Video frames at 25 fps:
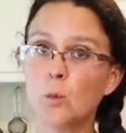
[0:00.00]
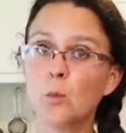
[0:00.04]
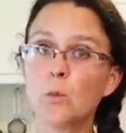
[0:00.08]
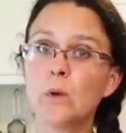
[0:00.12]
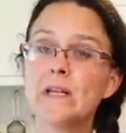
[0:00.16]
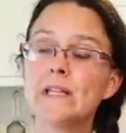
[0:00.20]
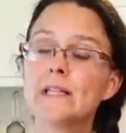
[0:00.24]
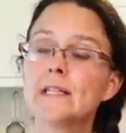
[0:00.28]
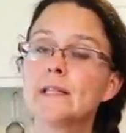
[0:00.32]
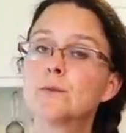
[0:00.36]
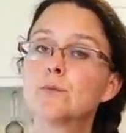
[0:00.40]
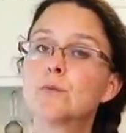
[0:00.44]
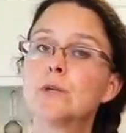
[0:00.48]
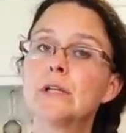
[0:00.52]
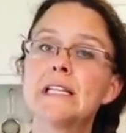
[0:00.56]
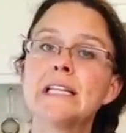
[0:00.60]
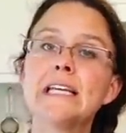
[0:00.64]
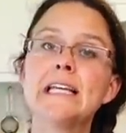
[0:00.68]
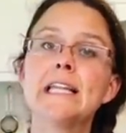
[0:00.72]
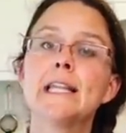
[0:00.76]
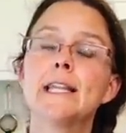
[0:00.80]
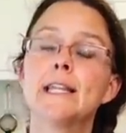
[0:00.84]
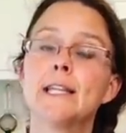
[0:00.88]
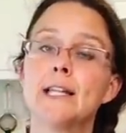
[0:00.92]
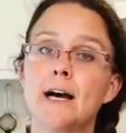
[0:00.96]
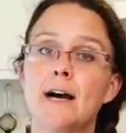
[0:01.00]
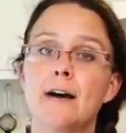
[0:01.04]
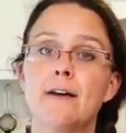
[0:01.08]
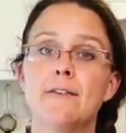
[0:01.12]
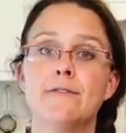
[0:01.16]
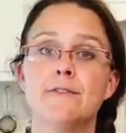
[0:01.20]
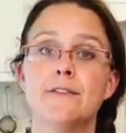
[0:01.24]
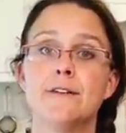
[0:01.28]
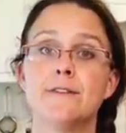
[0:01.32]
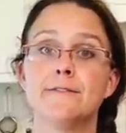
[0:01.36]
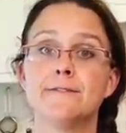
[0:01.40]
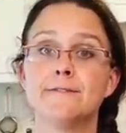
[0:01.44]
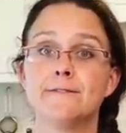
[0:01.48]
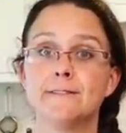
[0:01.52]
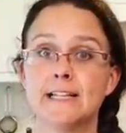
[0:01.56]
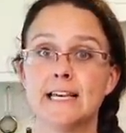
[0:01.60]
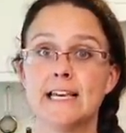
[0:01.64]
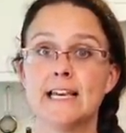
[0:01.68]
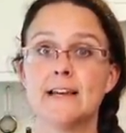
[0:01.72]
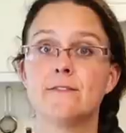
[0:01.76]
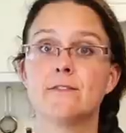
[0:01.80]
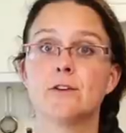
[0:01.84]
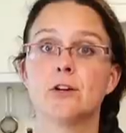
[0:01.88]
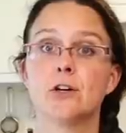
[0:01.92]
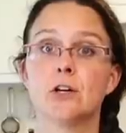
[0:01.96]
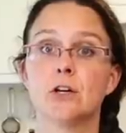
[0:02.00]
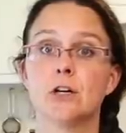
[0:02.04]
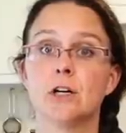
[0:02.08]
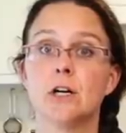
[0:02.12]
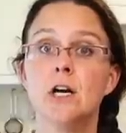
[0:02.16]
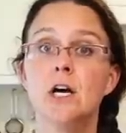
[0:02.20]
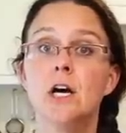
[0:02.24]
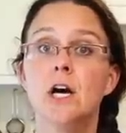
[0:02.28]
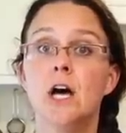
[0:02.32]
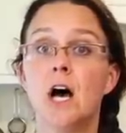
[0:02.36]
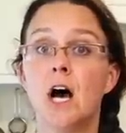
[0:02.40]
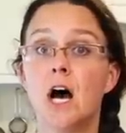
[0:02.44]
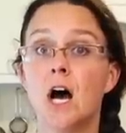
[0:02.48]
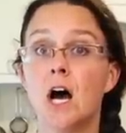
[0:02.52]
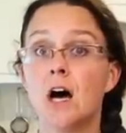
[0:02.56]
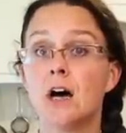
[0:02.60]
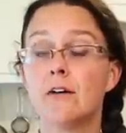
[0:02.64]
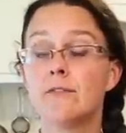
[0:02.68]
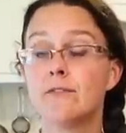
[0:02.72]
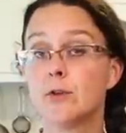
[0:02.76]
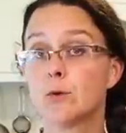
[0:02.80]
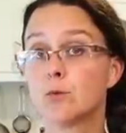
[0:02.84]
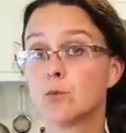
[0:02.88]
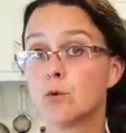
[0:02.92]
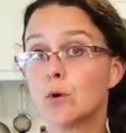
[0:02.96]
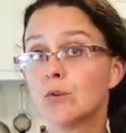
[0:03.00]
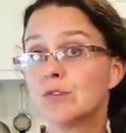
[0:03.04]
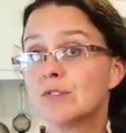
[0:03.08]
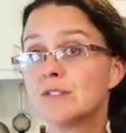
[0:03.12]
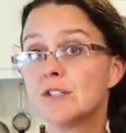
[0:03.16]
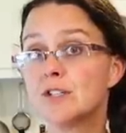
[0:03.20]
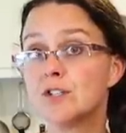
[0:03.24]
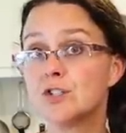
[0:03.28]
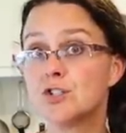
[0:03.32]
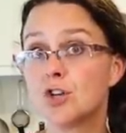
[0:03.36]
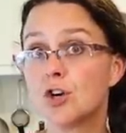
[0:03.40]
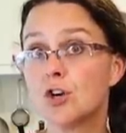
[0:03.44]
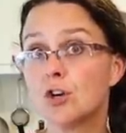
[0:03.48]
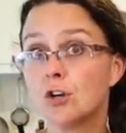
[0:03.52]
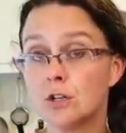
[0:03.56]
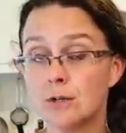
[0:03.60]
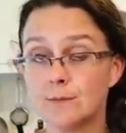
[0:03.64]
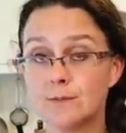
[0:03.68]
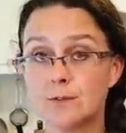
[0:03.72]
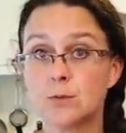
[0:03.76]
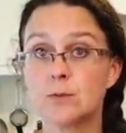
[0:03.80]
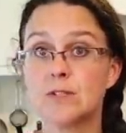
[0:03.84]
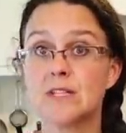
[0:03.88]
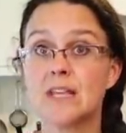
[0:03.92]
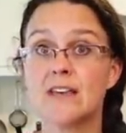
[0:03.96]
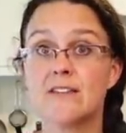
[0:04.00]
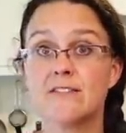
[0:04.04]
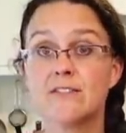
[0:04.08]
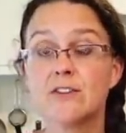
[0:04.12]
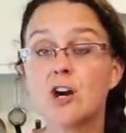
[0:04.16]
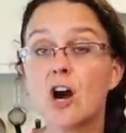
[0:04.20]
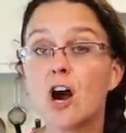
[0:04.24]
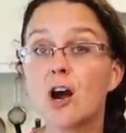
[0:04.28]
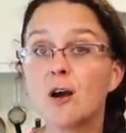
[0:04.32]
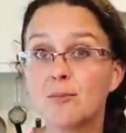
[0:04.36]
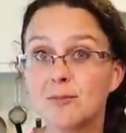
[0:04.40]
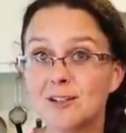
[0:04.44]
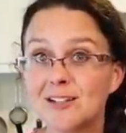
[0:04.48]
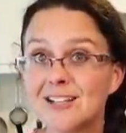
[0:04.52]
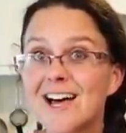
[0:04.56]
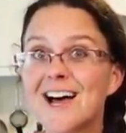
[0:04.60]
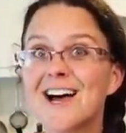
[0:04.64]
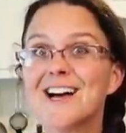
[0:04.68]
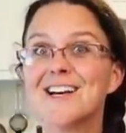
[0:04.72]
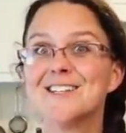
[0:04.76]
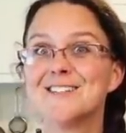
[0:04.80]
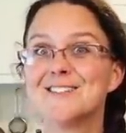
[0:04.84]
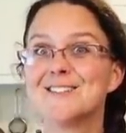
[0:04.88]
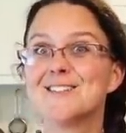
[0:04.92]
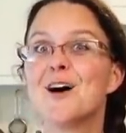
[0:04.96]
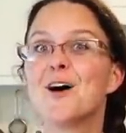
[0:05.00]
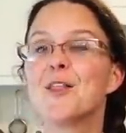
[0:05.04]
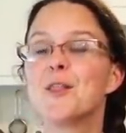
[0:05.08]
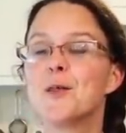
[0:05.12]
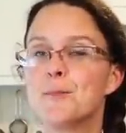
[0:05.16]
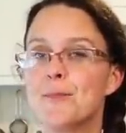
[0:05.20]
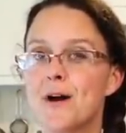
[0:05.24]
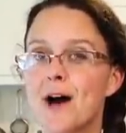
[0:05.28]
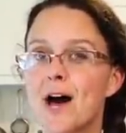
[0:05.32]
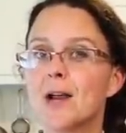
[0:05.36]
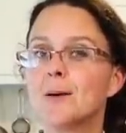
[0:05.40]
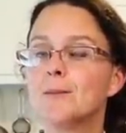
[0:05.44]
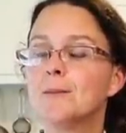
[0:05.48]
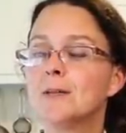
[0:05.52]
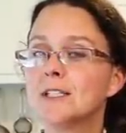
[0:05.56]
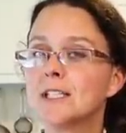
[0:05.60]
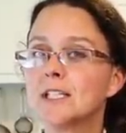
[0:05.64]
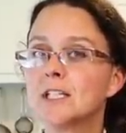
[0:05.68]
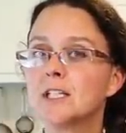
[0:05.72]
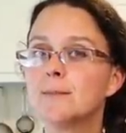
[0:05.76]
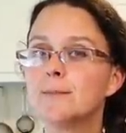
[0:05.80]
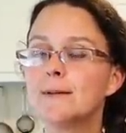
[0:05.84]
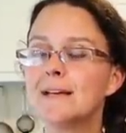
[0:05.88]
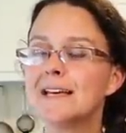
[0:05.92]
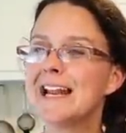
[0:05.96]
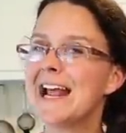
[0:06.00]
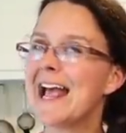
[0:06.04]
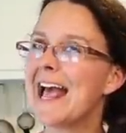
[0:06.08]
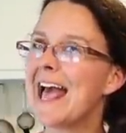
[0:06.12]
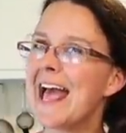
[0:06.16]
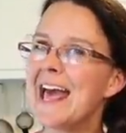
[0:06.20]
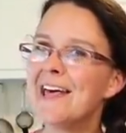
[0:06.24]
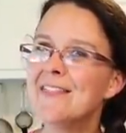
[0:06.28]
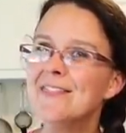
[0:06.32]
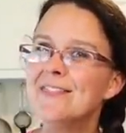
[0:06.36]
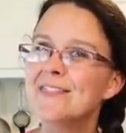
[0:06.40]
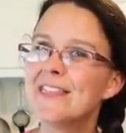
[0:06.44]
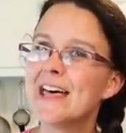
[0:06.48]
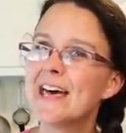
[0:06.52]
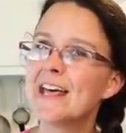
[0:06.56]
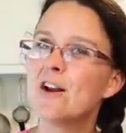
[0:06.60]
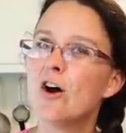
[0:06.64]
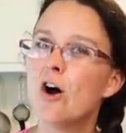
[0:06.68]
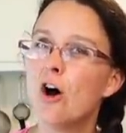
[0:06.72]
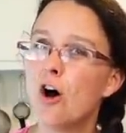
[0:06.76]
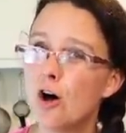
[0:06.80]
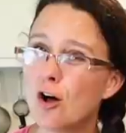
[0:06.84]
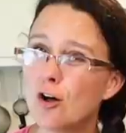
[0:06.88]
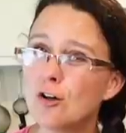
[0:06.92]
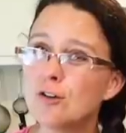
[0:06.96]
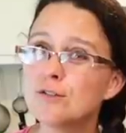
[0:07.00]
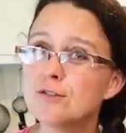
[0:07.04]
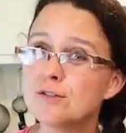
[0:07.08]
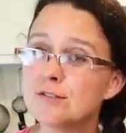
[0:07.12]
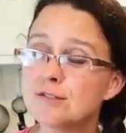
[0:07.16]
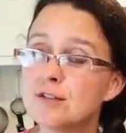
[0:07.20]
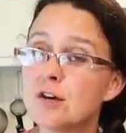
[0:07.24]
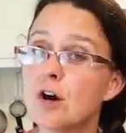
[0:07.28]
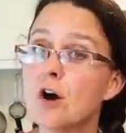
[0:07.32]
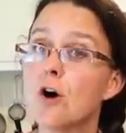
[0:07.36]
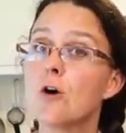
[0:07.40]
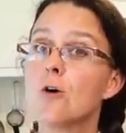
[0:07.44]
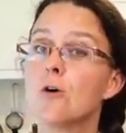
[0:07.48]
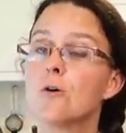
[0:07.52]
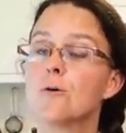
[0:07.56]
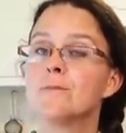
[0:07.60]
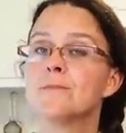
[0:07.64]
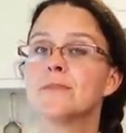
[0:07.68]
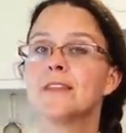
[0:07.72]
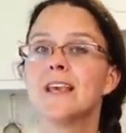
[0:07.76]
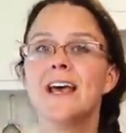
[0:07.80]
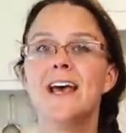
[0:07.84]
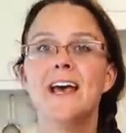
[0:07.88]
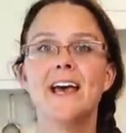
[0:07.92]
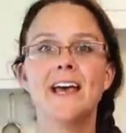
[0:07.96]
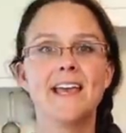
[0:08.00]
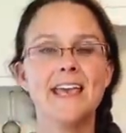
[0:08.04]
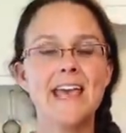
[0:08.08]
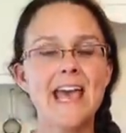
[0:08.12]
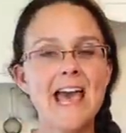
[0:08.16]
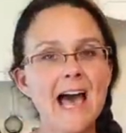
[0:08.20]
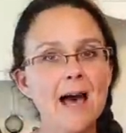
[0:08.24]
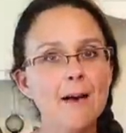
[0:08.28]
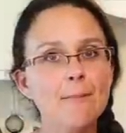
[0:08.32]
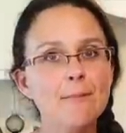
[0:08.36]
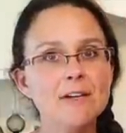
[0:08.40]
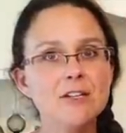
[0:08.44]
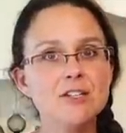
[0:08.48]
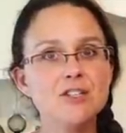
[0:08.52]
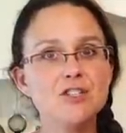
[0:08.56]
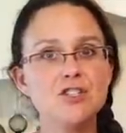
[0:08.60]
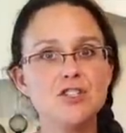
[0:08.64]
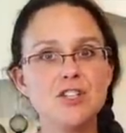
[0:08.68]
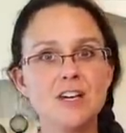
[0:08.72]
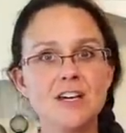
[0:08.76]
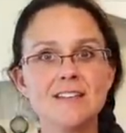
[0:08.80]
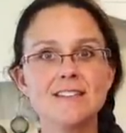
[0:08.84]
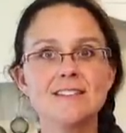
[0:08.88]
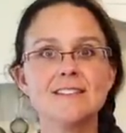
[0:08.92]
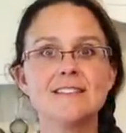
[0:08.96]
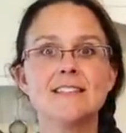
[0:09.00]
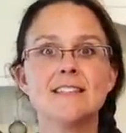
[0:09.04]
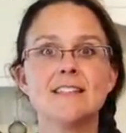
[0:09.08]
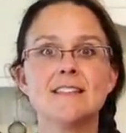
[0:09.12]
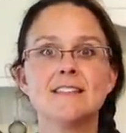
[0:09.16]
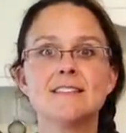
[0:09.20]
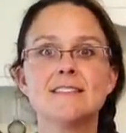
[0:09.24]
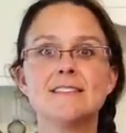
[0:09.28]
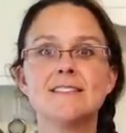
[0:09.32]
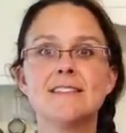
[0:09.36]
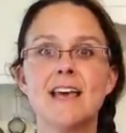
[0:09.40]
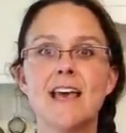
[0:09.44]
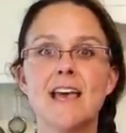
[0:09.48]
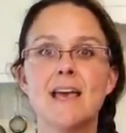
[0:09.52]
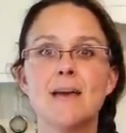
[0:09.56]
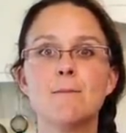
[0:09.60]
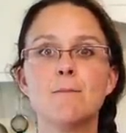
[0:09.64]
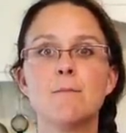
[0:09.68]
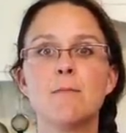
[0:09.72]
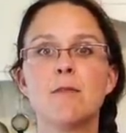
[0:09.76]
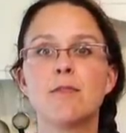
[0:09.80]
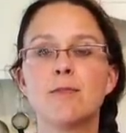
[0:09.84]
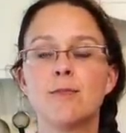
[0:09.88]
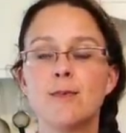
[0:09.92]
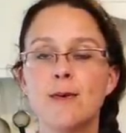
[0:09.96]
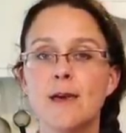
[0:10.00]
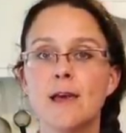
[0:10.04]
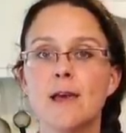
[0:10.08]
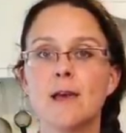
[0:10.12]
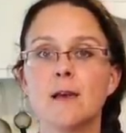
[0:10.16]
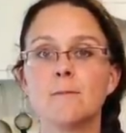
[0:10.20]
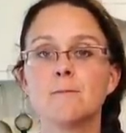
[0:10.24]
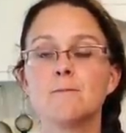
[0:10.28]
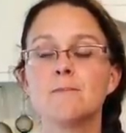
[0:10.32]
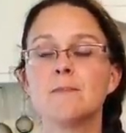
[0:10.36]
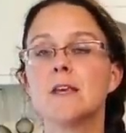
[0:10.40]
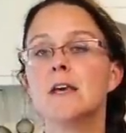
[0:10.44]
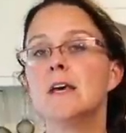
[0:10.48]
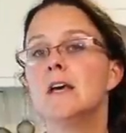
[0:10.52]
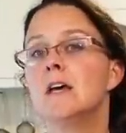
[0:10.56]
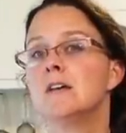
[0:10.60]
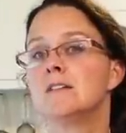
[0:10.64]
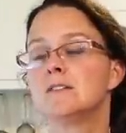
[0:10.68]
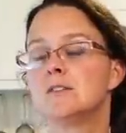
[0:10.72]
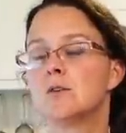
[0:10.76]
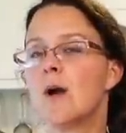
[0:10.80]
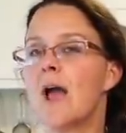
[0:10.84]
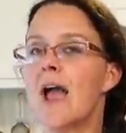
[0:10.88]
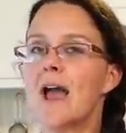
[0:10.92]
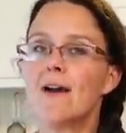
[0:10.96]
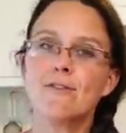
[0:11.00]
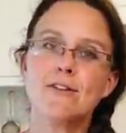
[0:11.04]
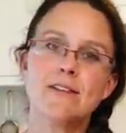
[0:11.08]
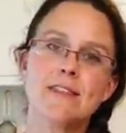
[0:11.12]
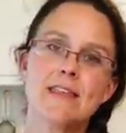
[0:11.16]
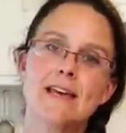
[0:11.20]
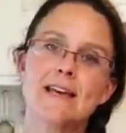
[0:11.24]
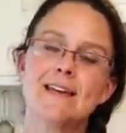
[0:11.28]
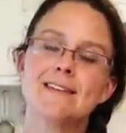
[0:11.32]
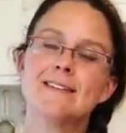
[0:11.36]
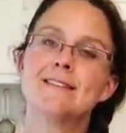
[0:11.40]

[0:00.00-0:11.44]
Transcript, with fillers: We really love the flavor of the roasted turnips when they've caramelized on the bottom a little bit, and then also cabbage does the same thing. So everything